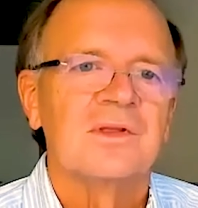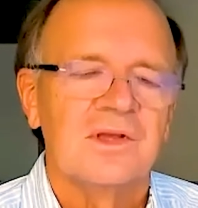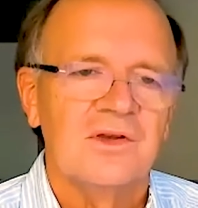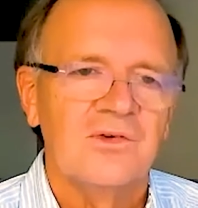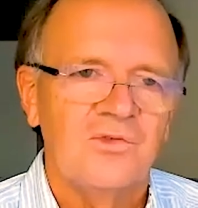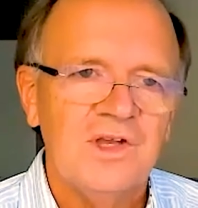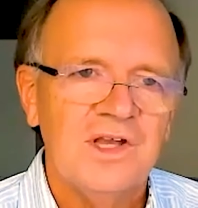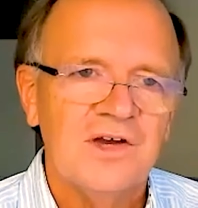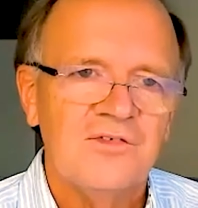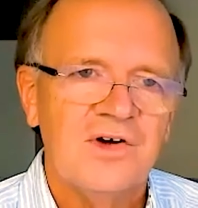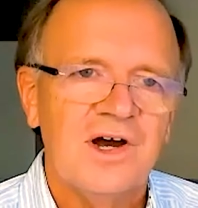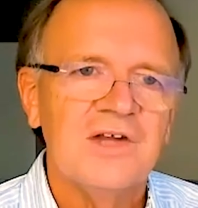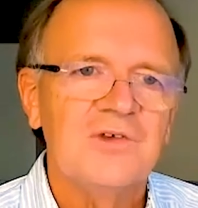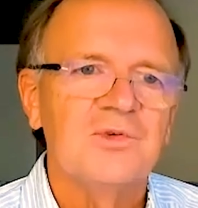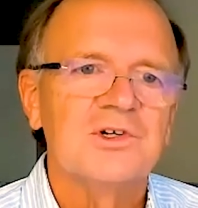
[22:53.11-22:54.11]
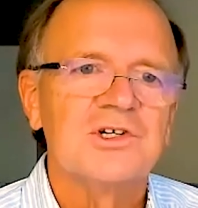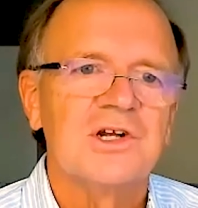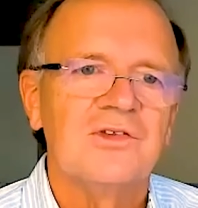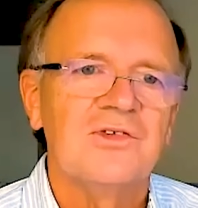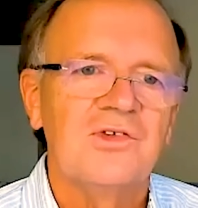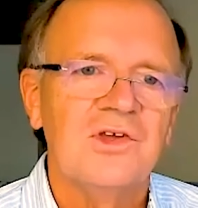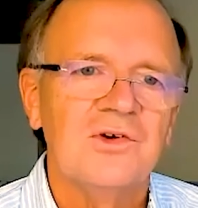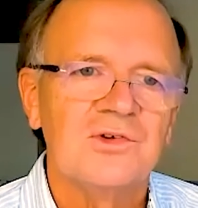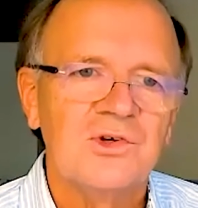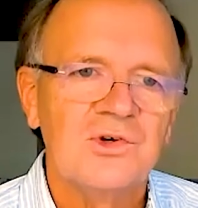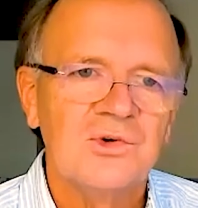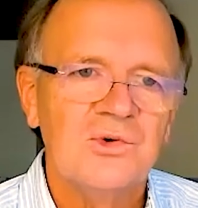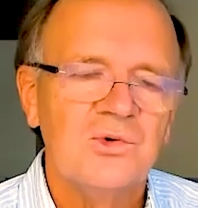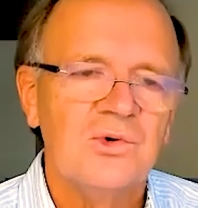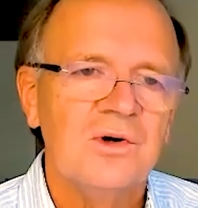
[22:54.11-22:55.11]
If we have hydrogen and
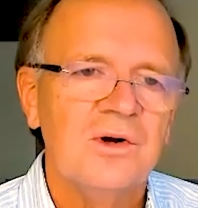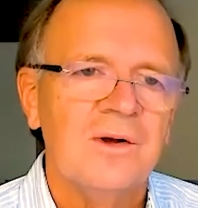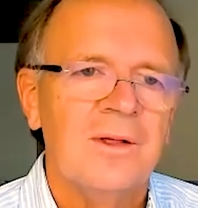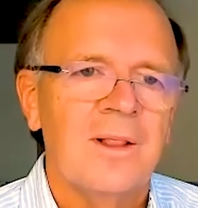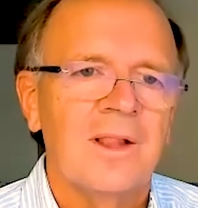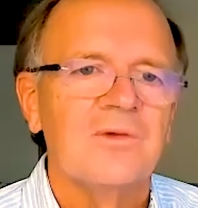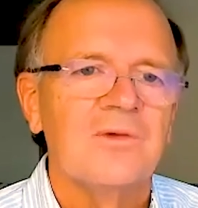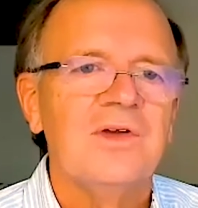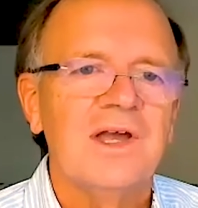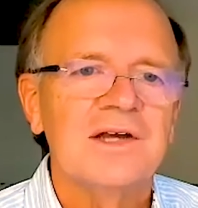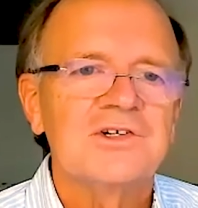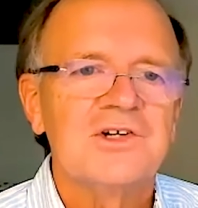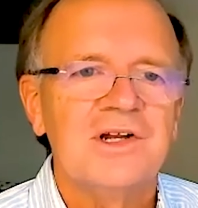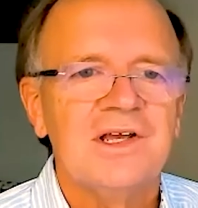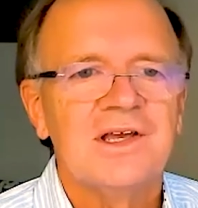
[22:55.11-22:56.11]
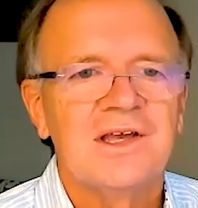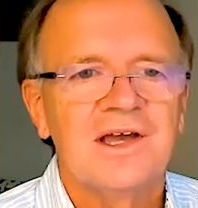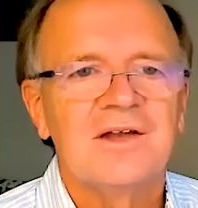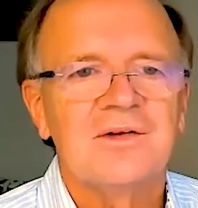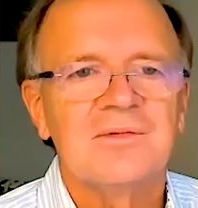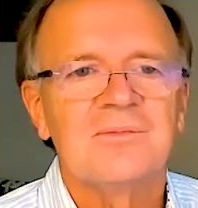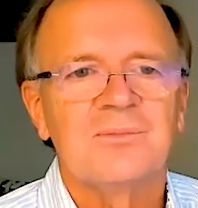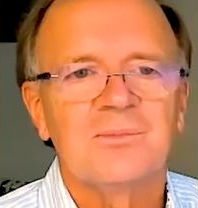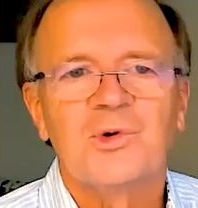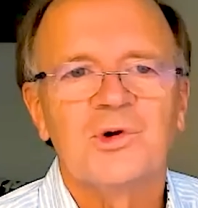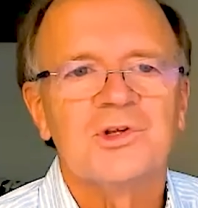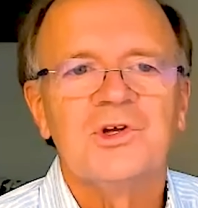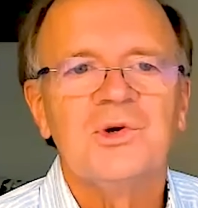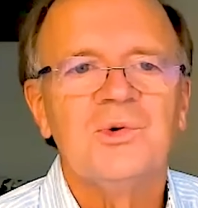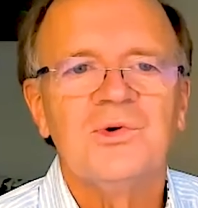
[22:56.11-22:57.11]
CO2, we actually can
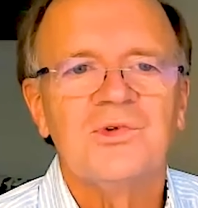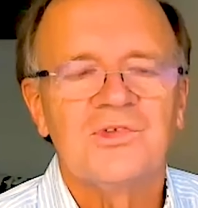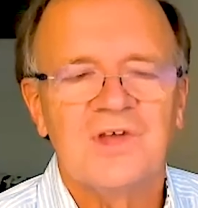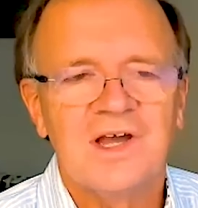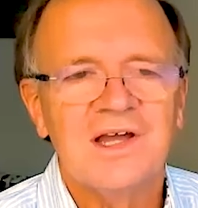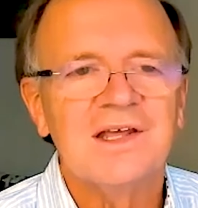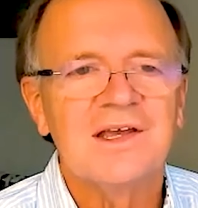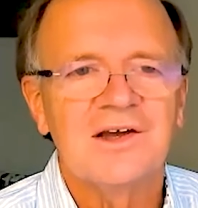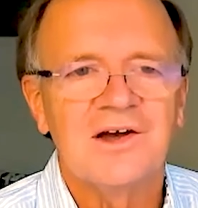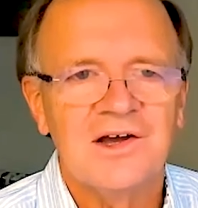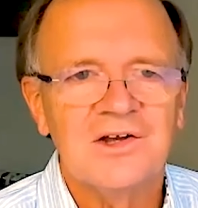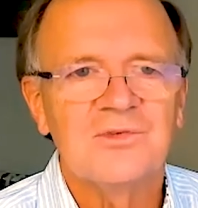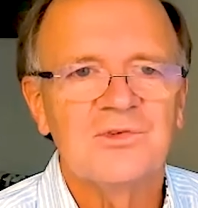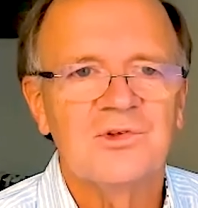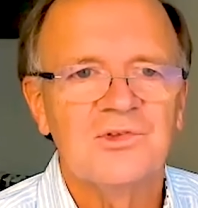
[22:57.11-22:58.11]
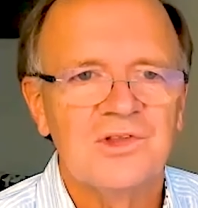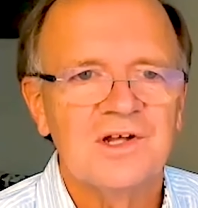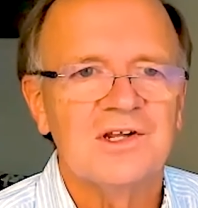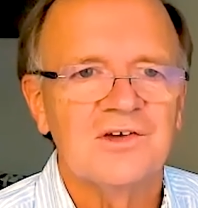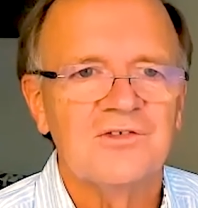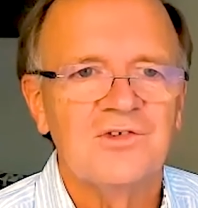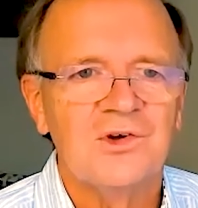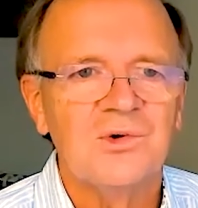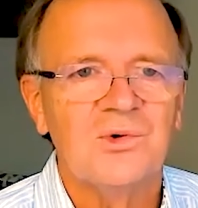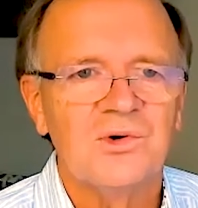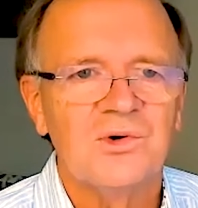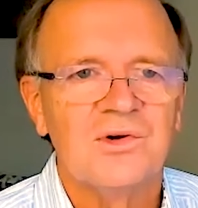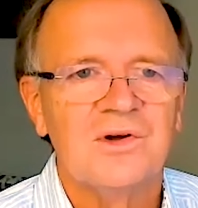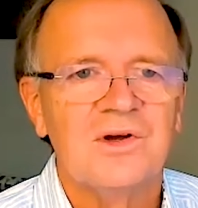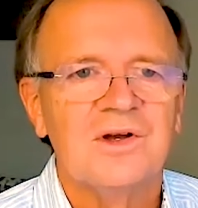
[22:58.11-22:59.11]
produce any kind of synthetic
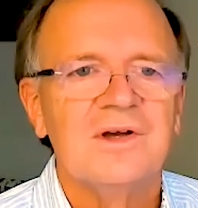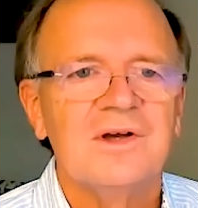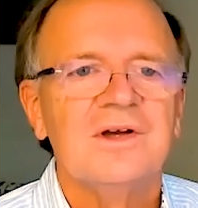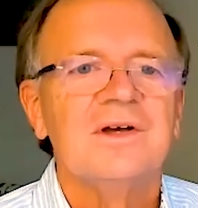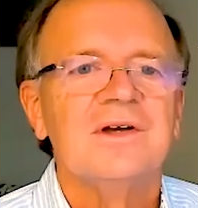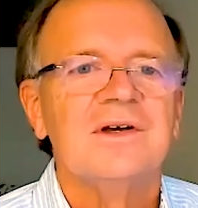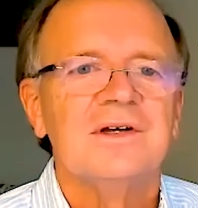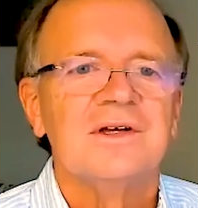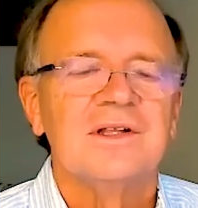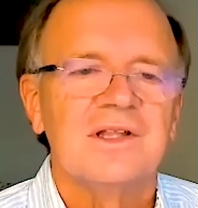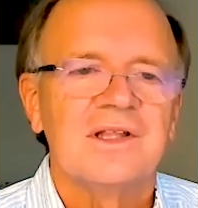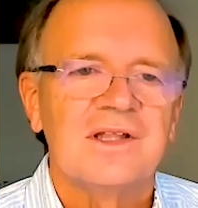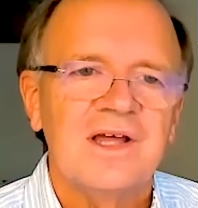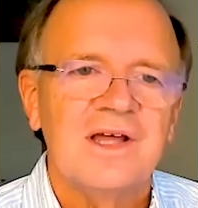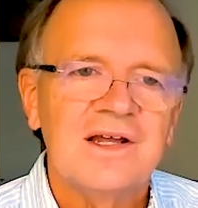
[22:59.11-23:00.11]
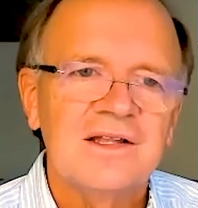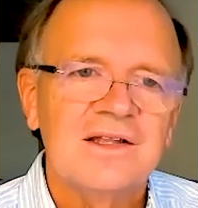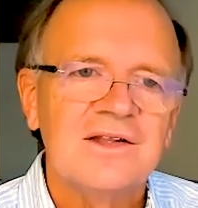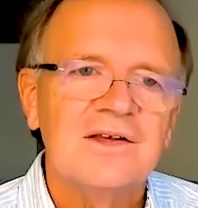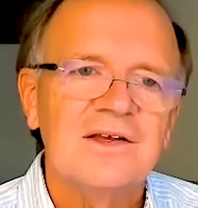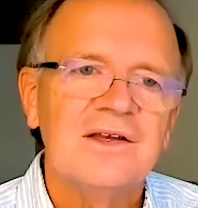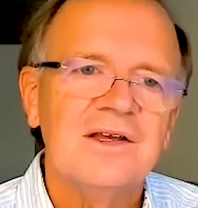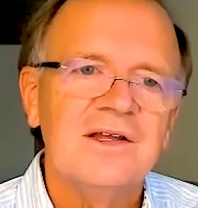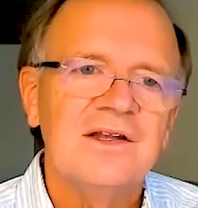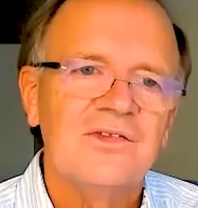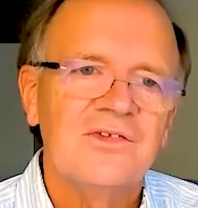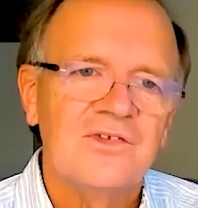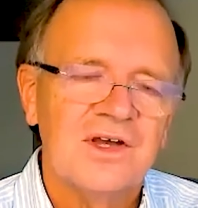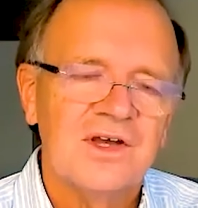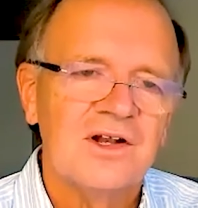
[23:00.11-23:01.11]
fuel. That in
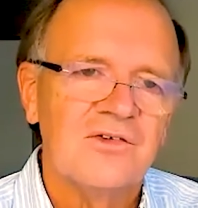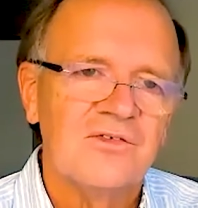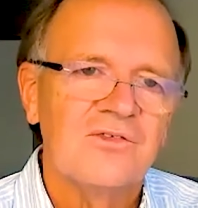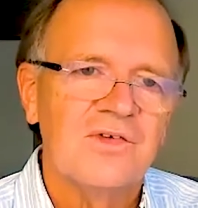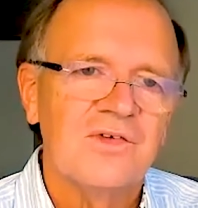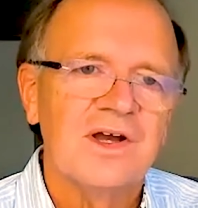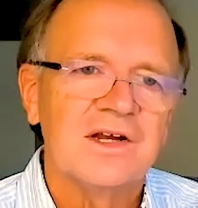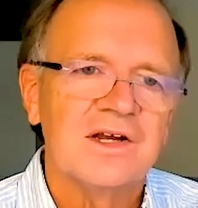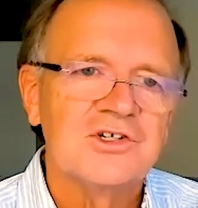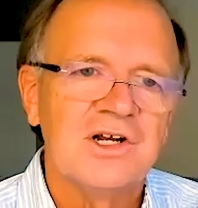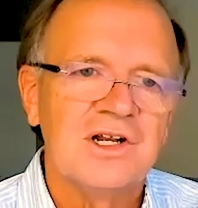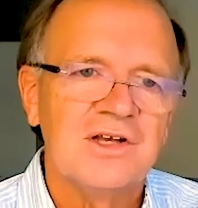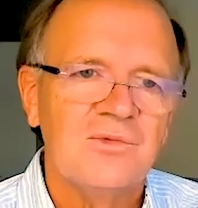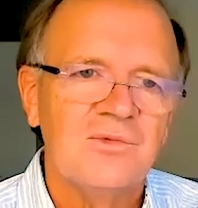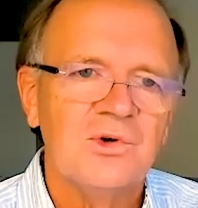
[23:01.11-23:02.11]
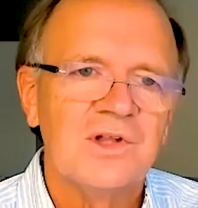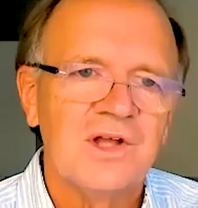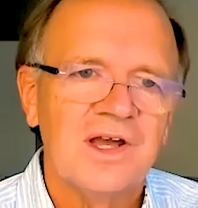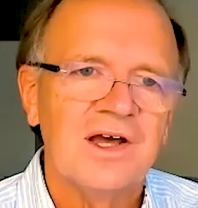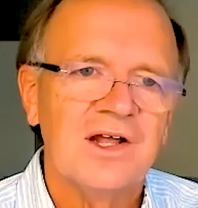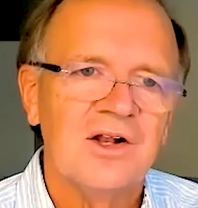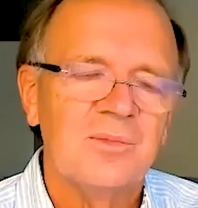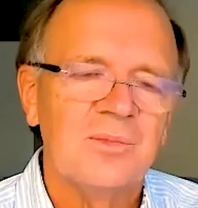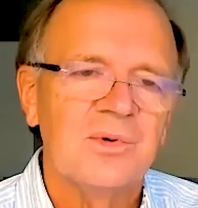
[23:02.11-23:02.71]
itself actually would help